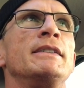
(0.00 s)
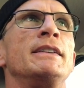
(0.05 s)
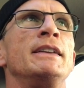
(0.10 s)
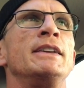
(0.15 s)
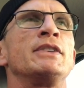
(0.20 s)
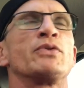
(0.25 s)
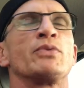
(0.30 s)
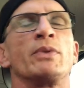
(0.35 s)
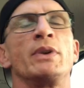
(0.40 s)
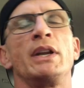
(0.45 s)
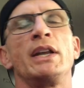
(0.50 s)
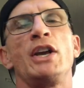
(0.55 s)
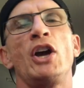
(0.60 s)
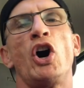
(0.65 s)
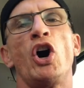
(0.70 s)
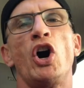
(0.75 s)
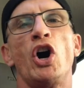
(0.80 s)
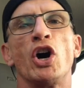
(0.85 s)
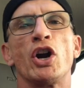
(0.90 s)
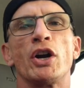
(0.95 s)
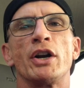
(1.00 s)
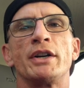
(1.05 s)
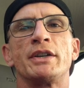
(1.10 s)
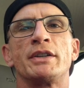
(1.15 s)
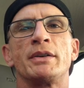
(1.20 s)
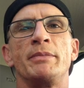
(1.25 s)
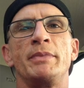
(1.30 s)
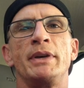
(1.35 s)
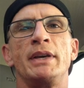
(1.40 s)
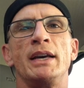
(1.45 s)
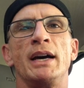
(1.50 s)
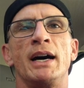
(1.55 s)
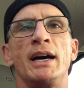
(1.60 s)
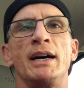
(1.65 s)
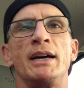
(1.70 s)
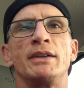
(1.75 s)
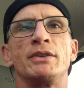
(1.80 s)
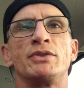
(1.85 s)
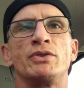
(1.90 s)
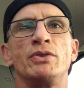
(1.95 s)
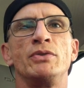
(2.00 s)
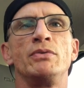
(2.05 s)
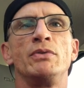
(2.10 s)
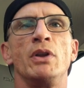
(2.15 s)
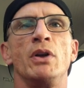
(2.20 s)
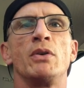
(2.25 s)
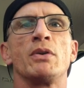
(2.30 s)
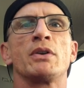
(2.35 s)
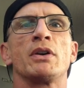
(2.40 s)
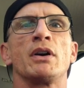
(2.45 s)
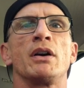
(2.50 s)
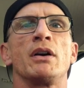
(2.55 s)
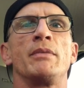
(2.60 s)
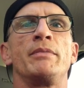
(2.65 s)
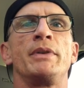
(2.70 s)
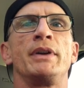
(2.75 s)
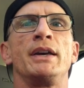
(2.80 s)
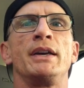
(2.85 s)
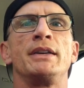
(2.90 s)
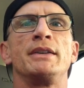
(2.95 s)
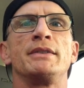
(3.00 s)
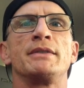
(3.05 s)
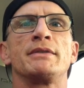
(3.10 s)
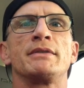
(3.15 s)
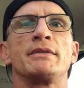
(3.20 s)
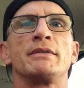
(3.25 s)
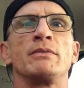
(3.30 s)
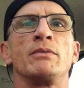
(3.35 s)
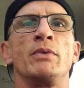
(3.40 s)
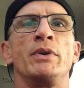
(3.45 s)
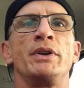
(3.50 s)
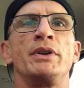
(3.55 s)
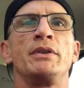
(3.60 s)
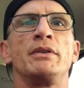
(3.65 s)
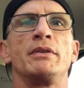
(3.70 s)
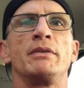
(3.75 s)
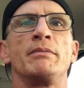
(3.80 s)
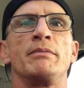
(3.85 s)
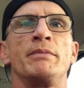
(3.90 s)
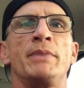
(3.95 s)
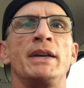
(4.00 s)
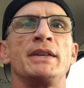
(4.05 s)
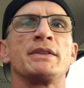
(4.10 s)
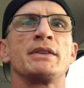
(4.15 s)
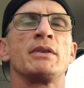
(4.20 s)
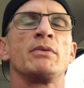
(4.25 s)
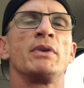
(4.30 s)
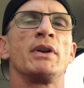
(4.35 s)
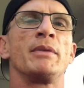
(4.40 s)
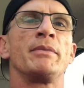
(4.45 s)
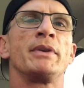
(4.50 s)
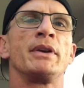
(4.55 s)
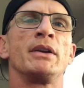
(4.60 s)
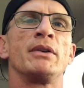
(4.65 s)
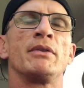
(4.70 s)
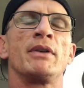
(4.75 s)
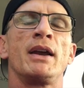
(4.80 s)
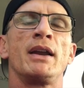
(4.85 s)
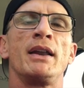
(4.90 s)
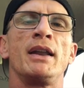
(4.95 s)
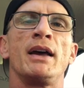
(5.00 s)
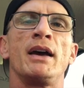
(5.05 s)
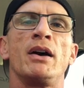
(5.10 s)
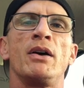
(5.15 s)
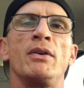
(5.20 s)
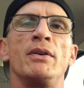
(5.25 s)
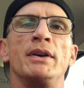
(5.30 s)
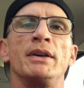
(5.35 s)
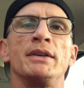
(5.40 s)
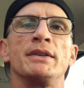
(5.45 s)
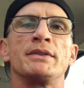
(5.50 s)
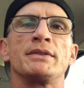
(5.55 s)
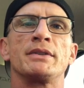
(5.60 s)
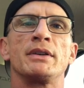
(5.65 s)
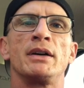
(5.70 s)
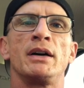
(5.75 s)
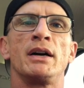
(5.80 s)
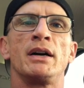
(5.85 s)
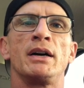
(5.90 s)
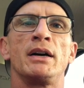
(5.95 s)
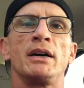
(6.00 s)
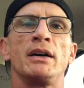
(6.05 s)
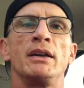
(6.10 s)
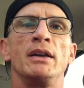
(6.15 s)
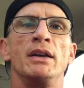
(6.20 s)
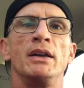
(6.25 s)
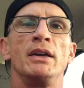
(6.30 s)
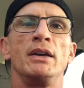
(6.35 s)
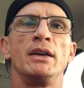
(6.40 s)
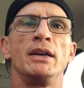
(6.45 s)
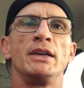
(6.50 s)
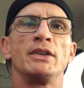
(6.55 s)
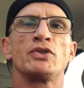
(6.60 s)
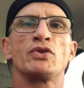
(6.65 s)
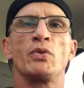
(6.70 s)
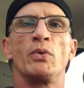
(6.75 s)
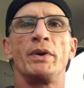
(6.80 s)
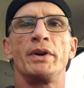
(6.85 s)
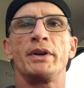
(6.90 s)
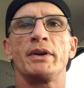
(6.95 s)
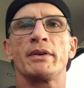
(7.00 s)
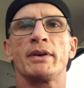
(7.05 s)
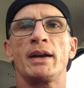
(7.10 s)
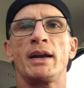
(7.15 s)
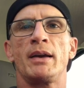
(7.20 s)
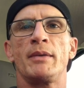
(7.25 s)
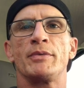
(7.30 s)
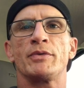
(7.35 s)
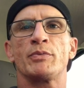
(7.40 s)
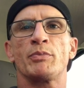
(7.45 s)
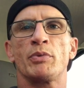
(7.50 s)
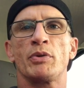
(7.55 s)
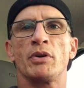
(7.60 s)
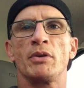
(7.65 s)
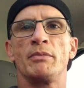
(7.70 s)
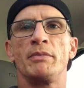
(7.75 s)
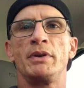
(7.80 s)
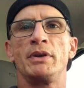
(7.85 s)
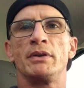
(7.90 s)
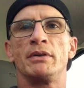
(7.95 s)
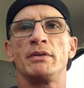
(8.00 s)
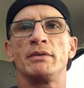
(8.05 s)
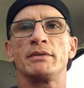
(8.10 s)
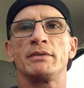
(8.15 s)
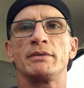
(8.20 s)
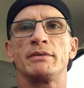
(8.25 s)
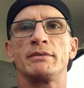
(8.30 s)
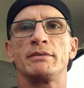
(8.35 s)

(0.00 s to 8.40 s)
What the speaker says: it's really hard to be on 2 low carb days when basically what I'm getting right now is 20 grams per meal.